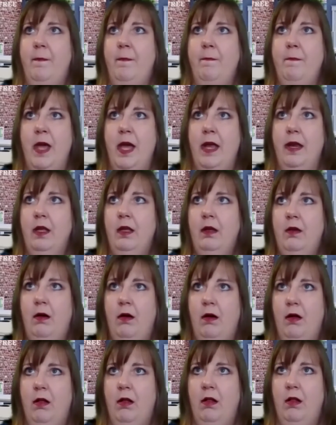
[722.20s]

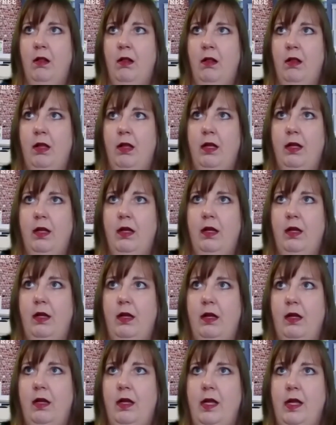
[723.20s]
medical
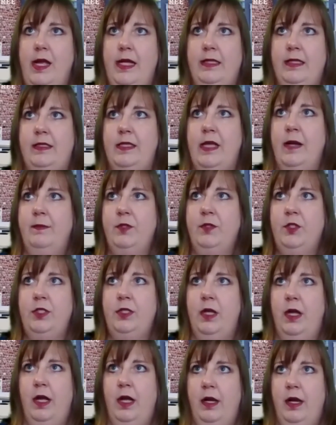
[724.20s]

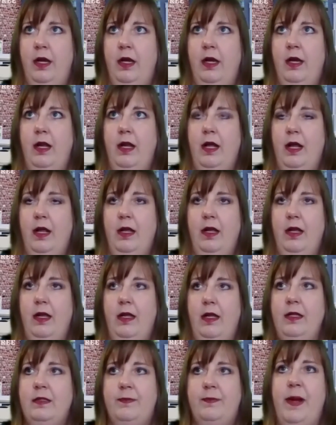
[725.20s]
exemption
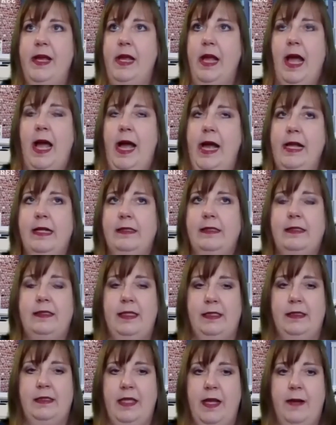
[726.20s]
is my
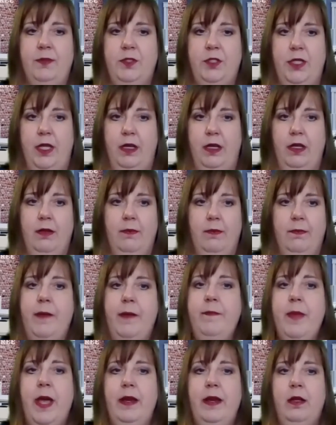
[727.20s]
highest exemption.
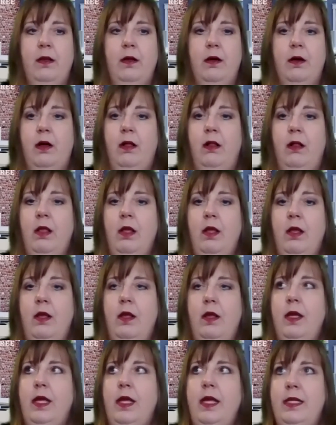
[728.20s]
My medical
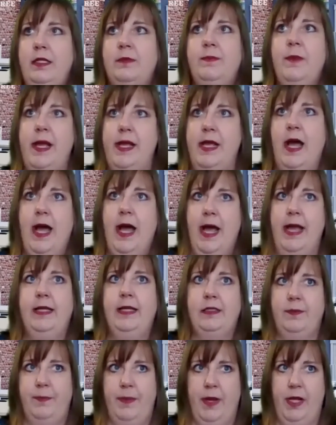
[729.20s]
is my
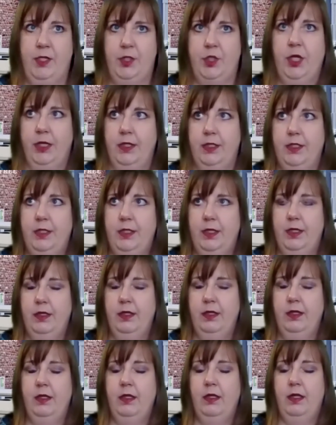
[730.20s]
highest budget
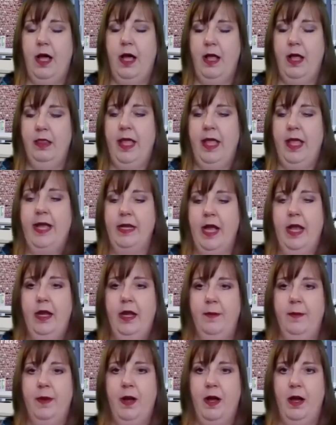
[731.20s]
line
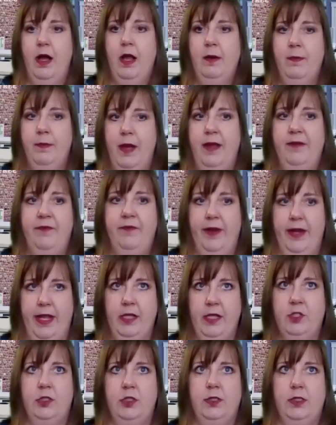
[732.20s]
item on my
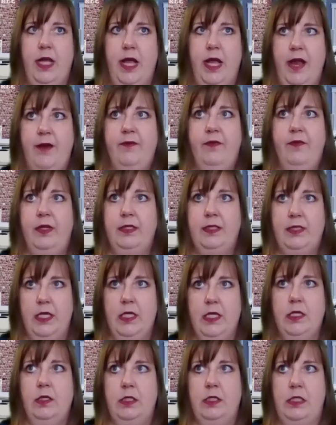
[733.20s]
financials every
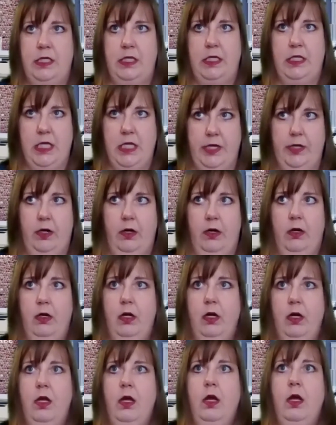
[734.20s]
single year.